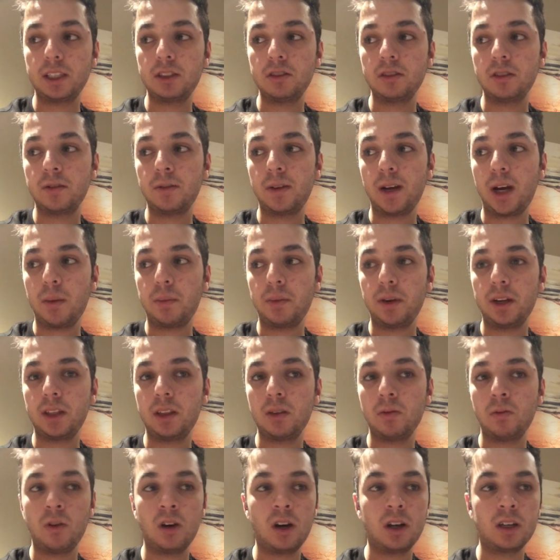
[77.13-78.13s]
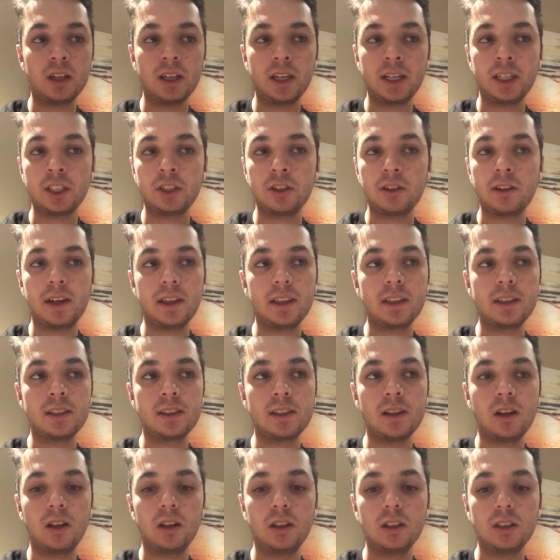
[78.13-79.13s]
to evaporate the water and dry the
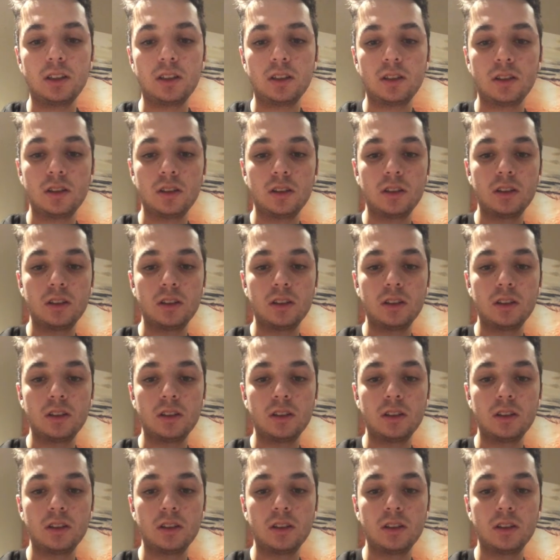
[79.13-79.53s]
salt.